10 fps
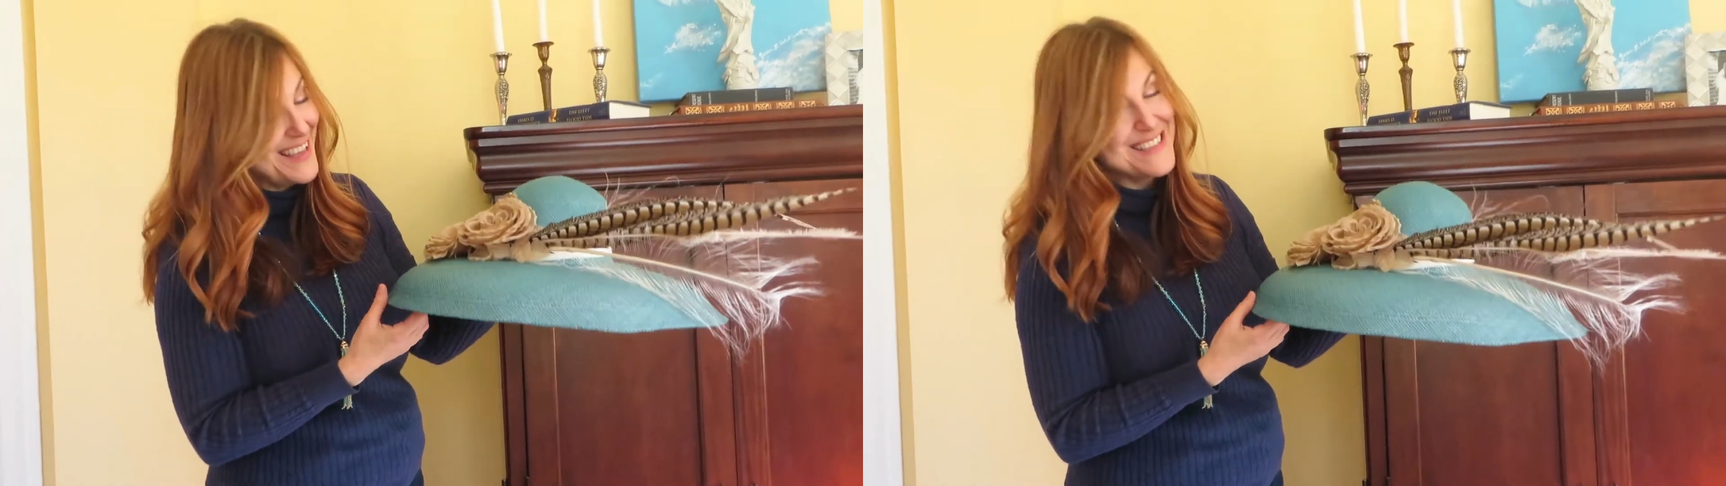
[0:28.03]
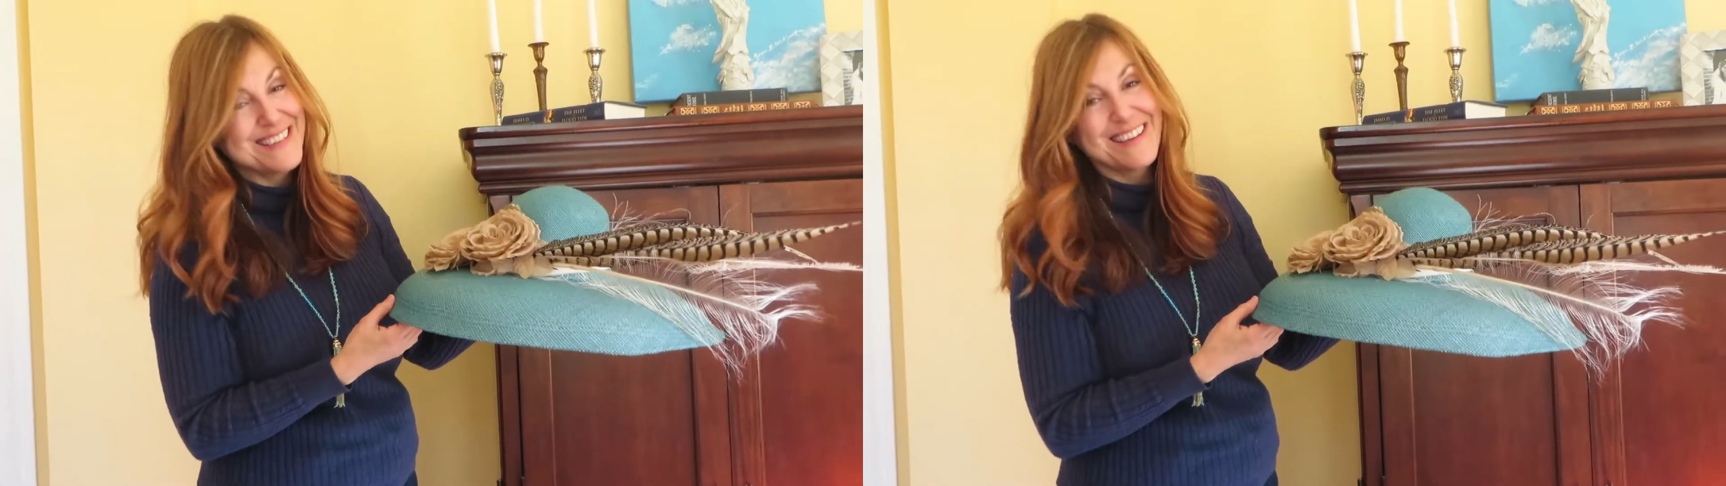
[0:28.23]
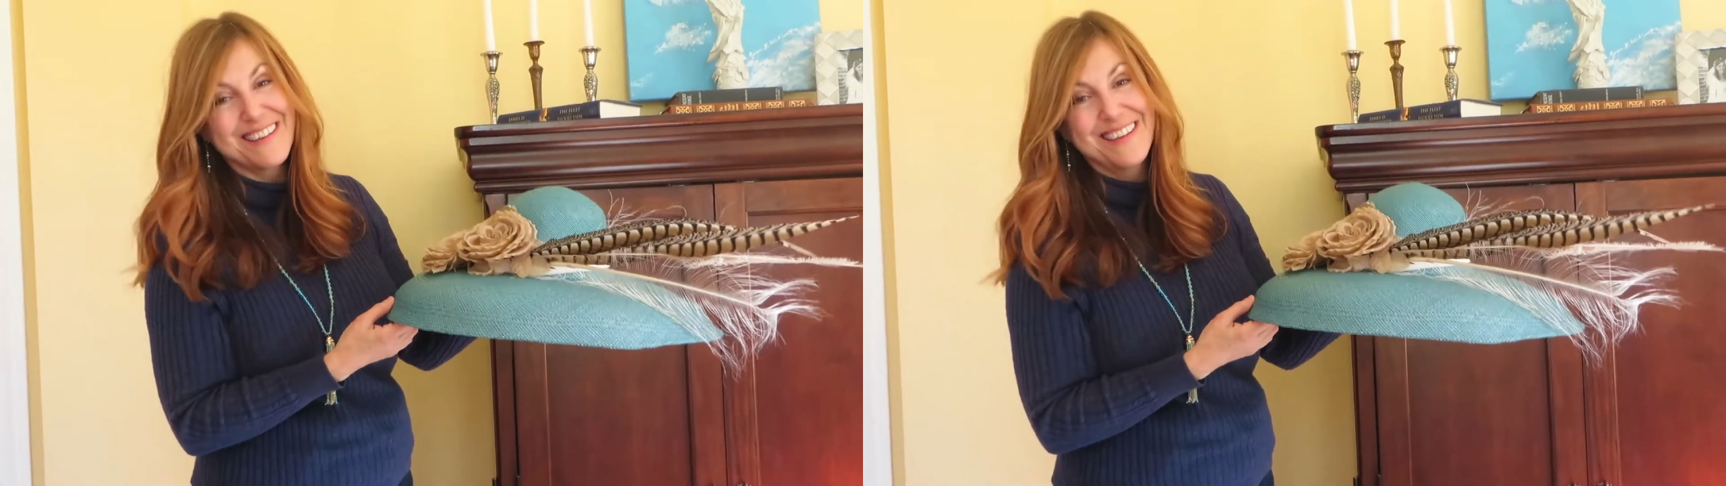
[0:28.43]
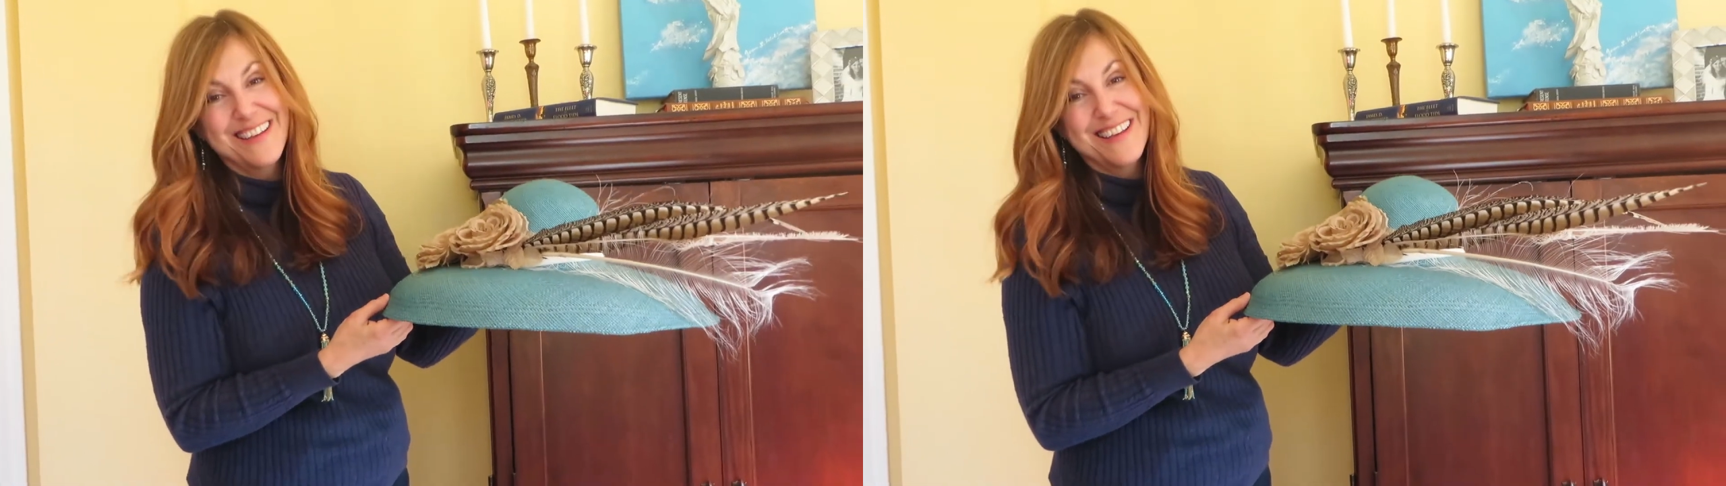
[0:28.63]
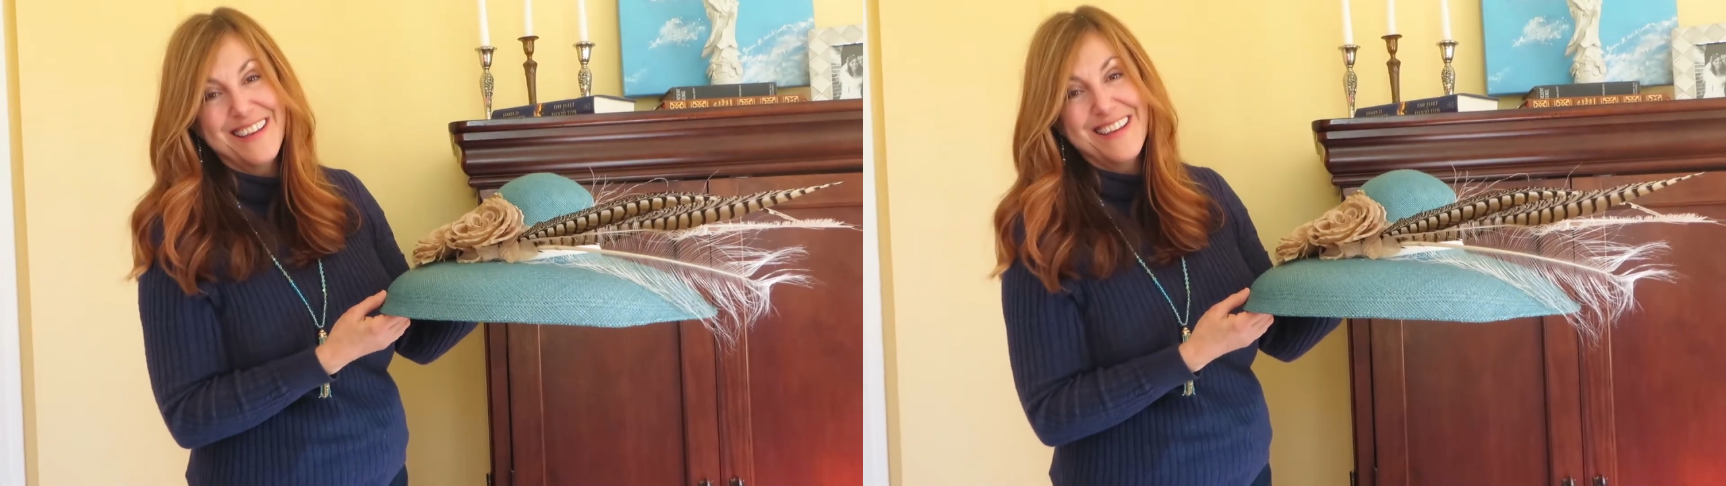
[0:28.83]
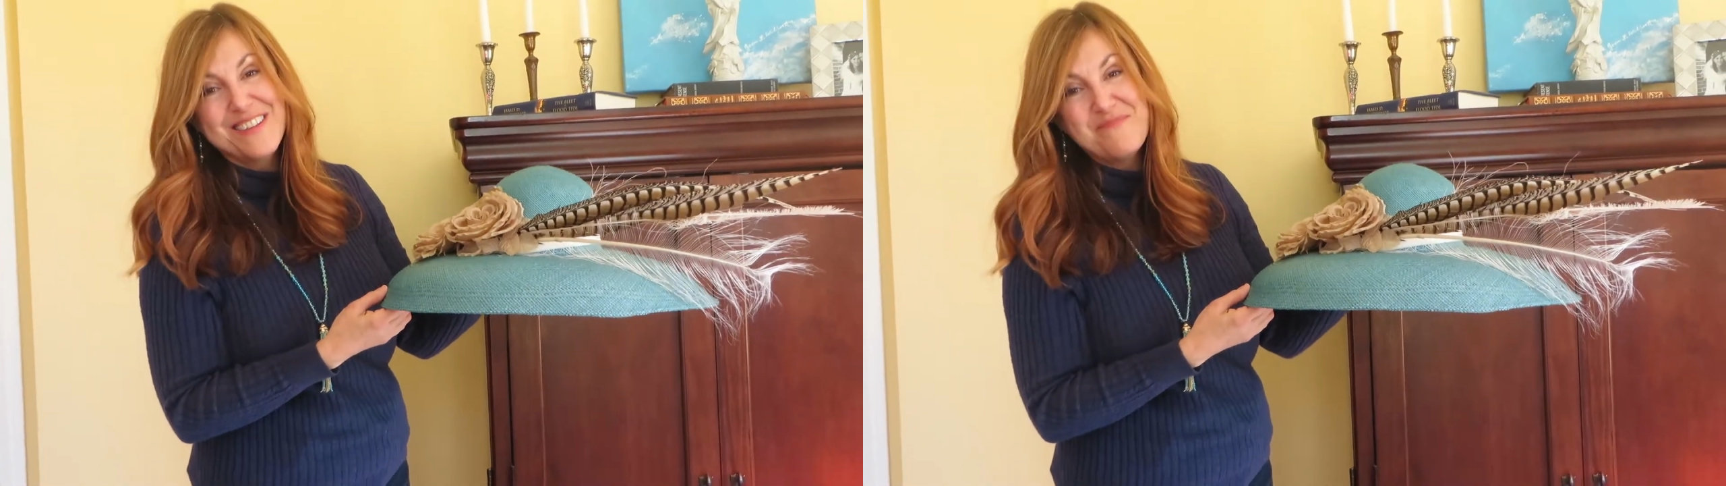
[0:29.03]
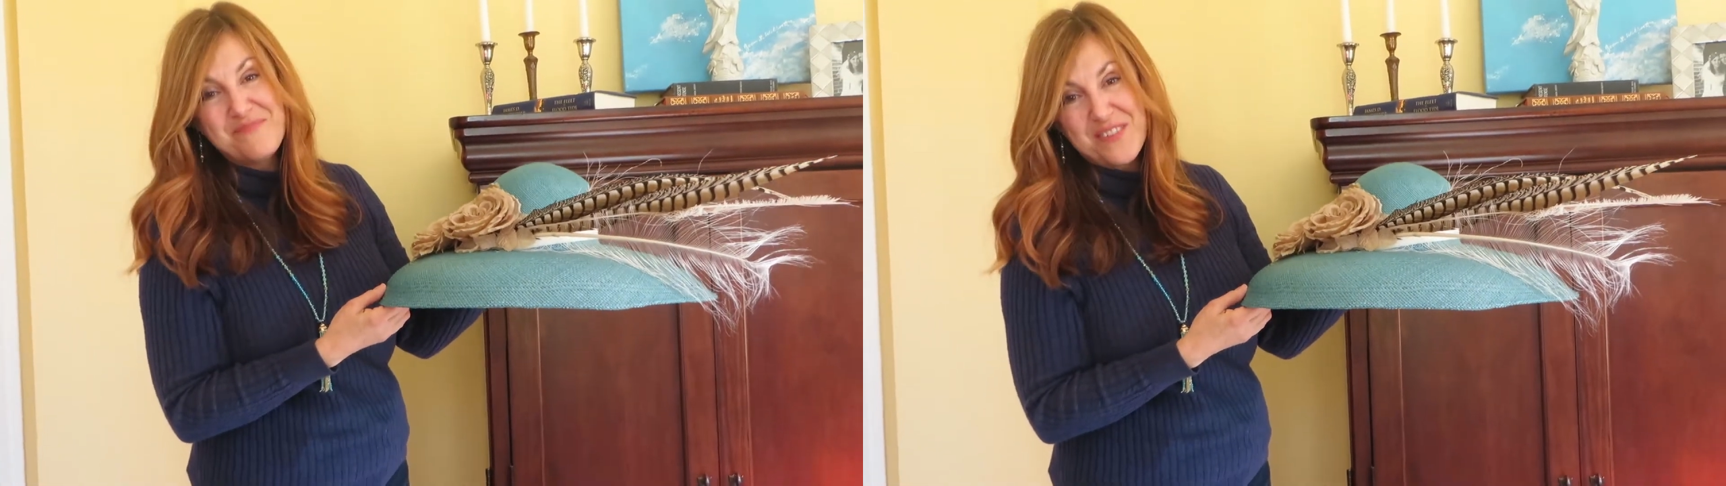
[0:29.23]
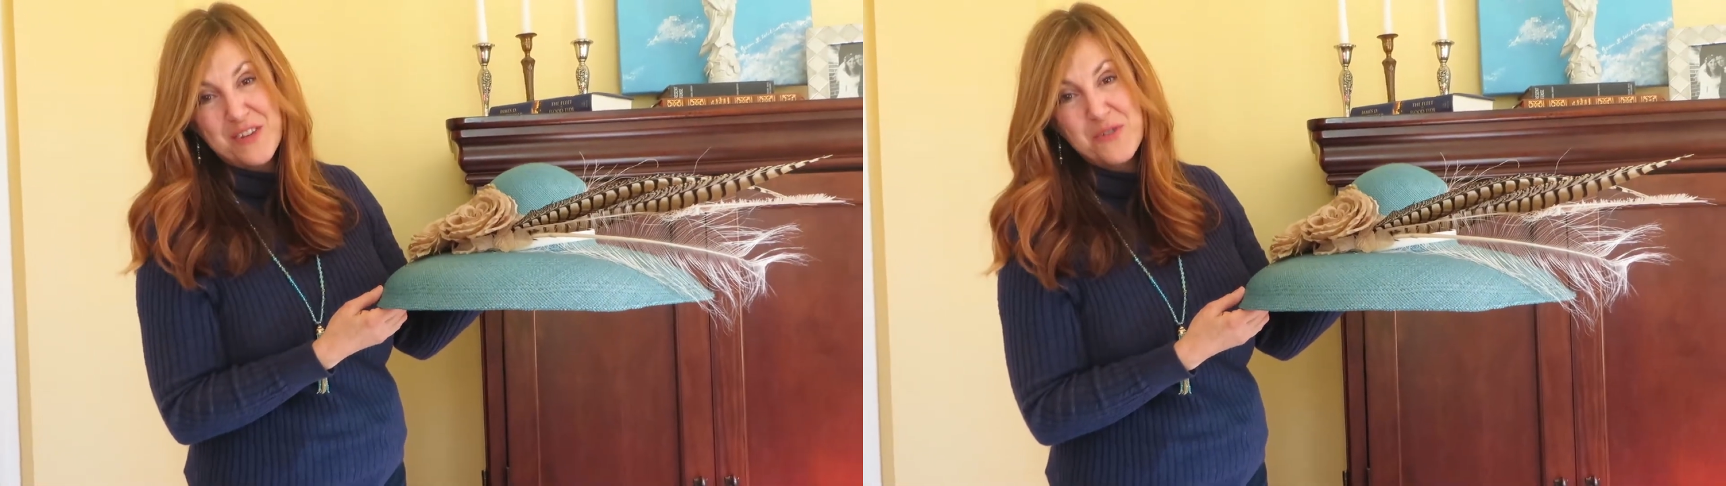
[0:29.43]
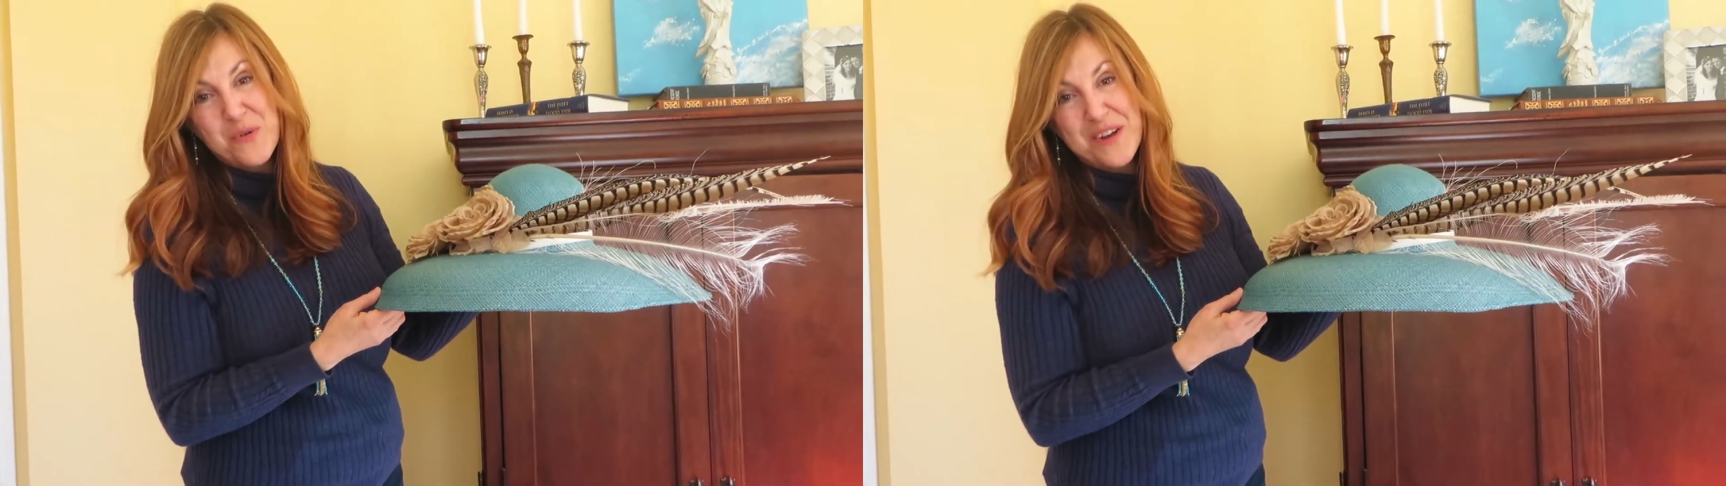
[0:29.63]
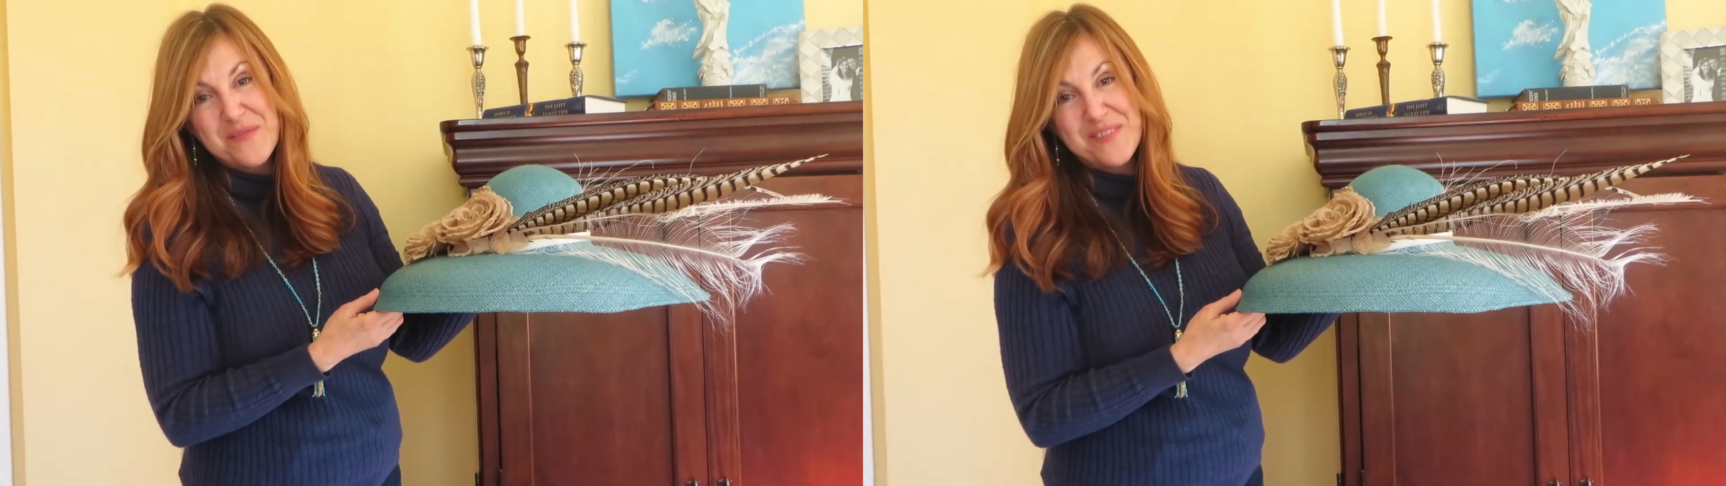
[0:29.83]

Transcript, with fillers: classic. Enjoy.